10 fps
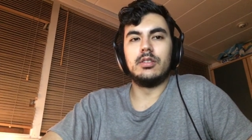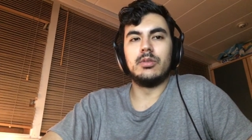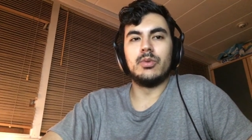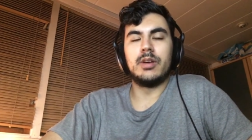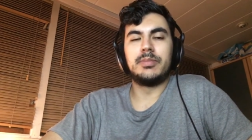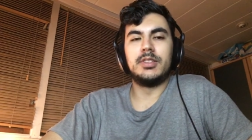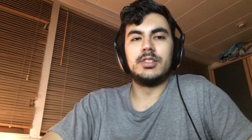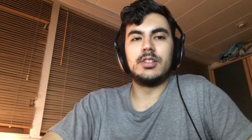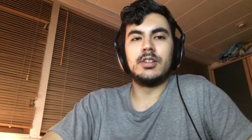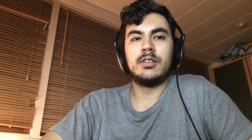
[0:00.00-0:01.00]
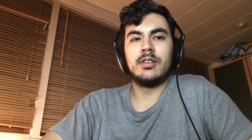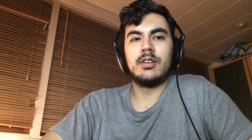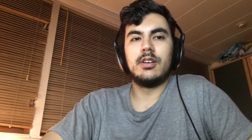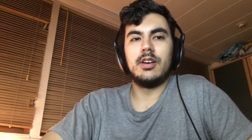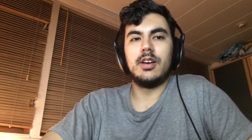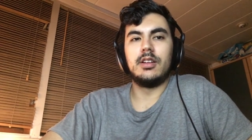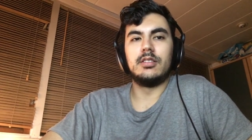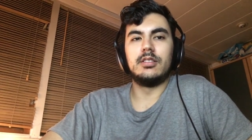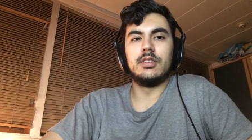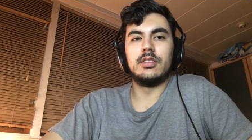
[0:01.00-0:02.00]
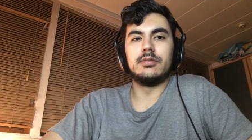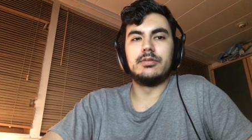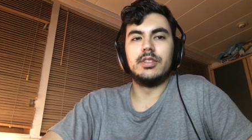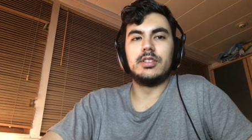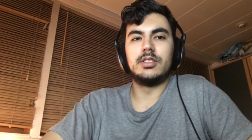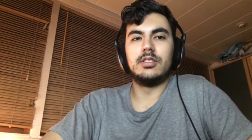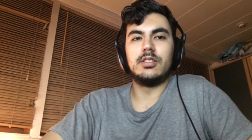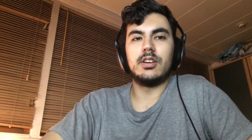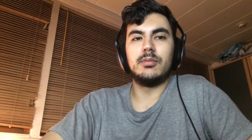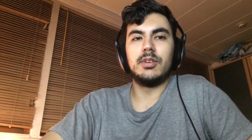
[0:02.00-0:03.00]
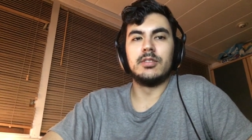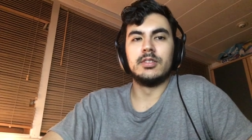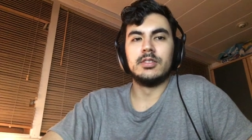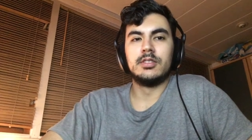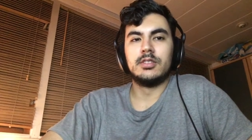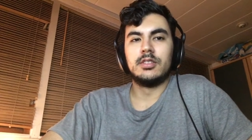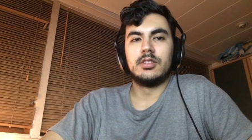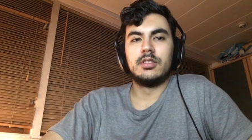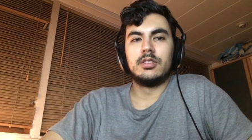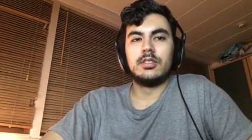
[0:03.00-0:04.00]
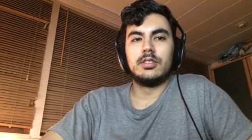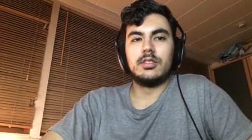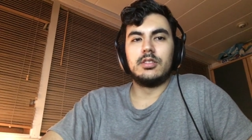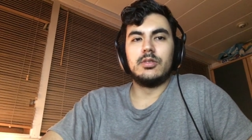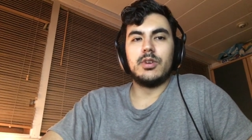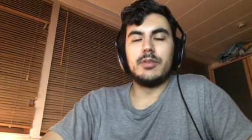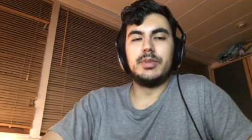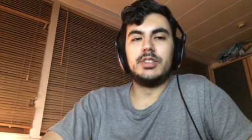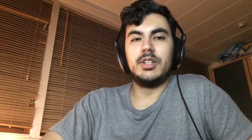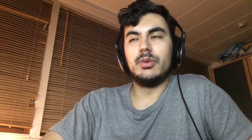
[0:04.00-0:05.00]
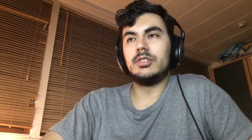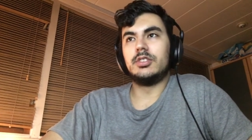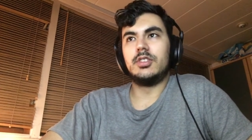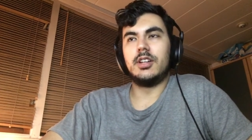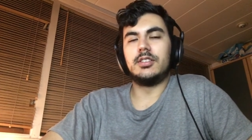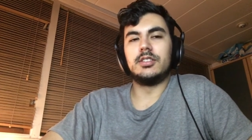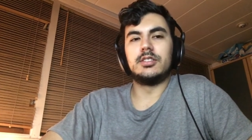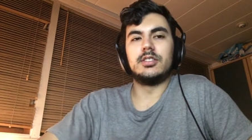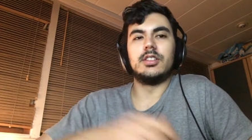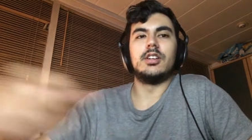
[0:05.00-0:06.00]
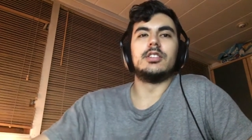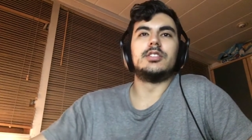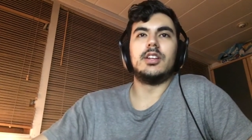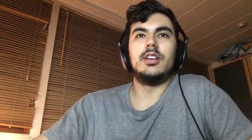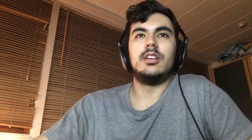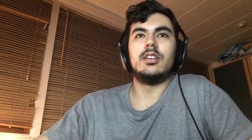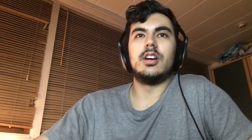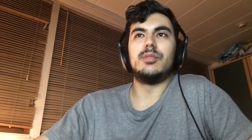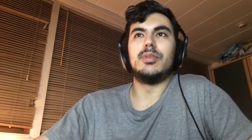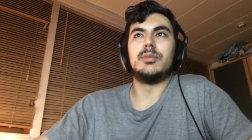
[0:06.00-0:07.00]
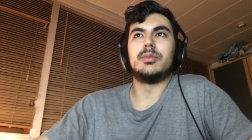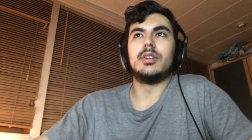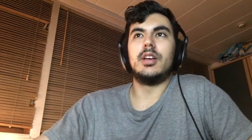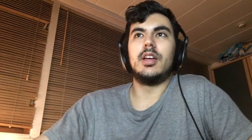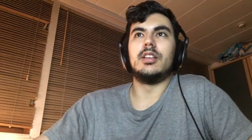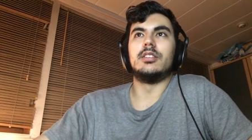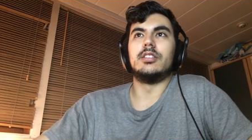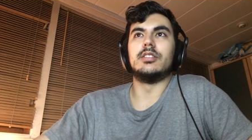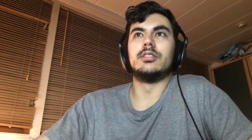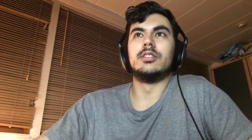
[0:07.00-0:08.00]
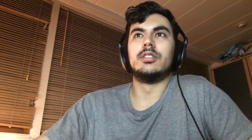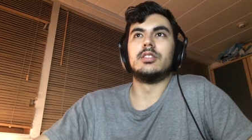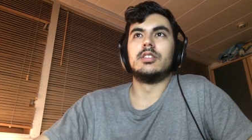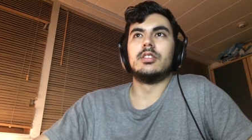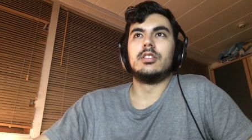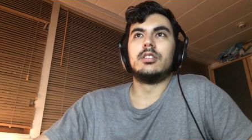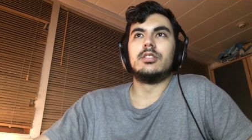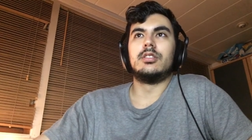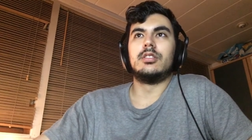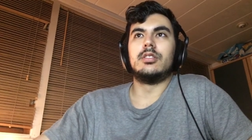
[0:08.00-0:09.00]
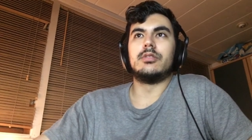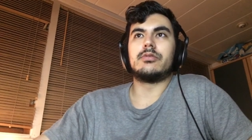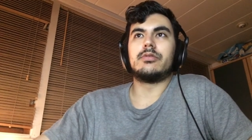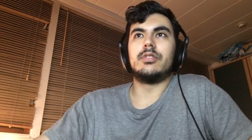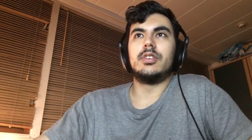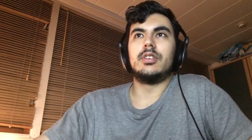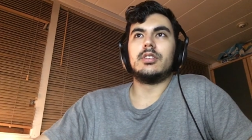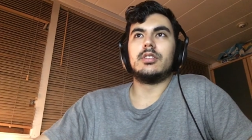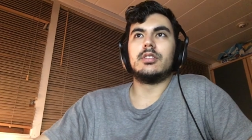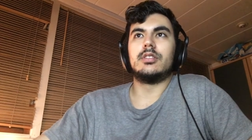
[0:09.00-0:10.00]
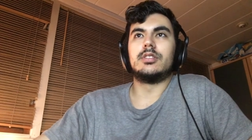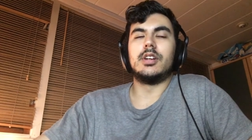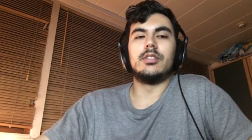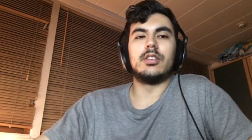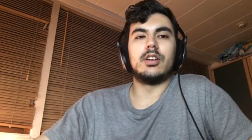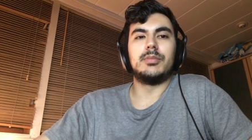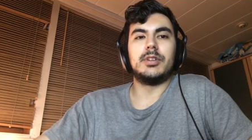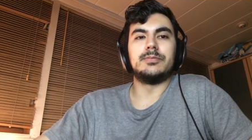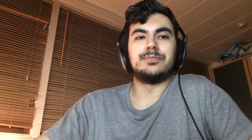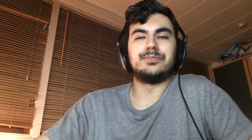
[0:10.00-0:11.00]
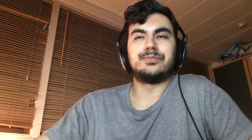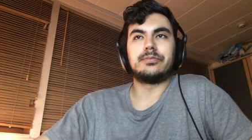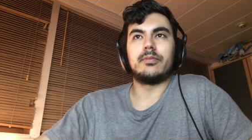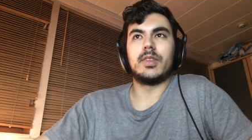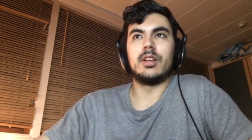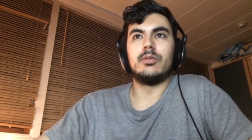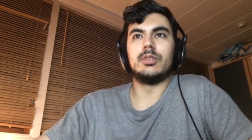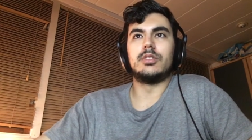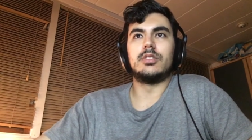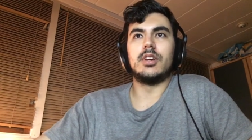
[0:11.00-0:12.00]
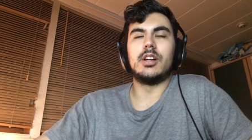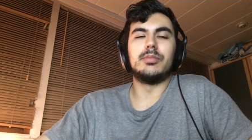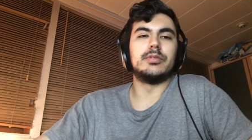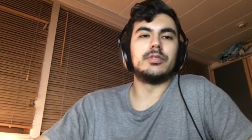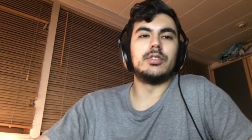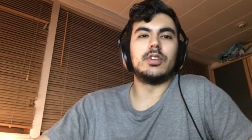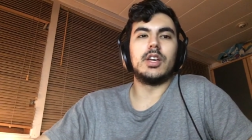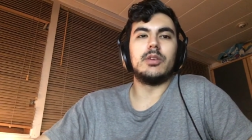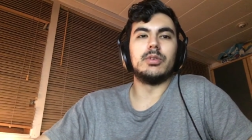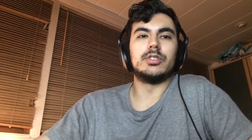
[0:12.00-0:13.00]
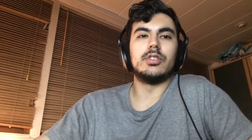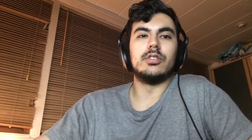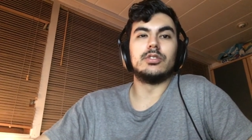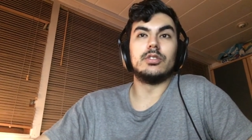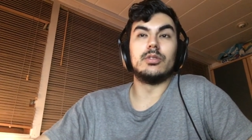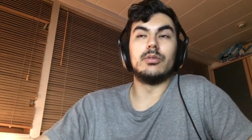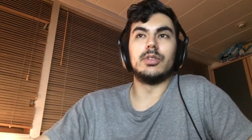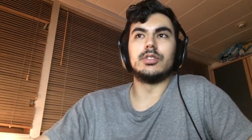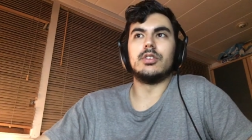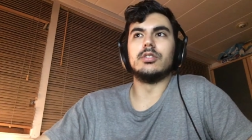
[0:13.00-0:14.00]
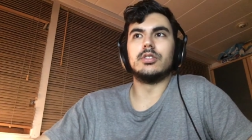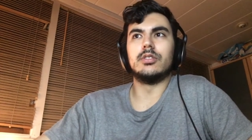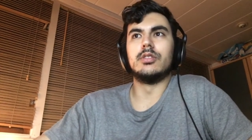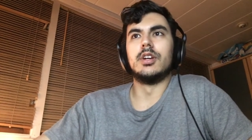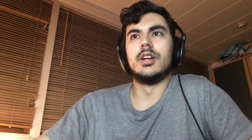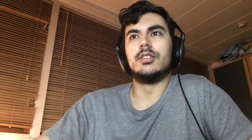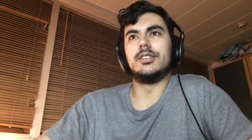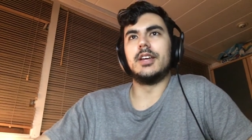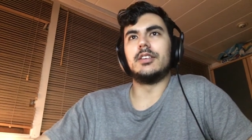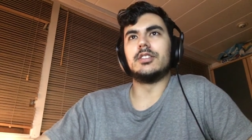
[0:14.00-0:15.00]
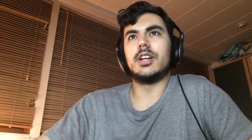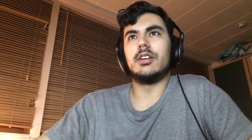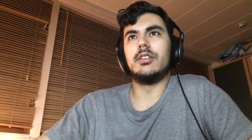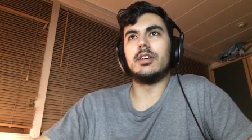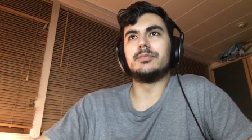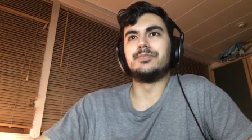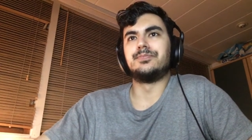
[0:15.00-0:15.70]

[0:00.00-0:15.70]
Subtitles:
the YPG and the Free Syrian Army. The YPG wants to take this city, Al-bab, and the Free Syrian Army, with the help of Turkey, wants also to take this area.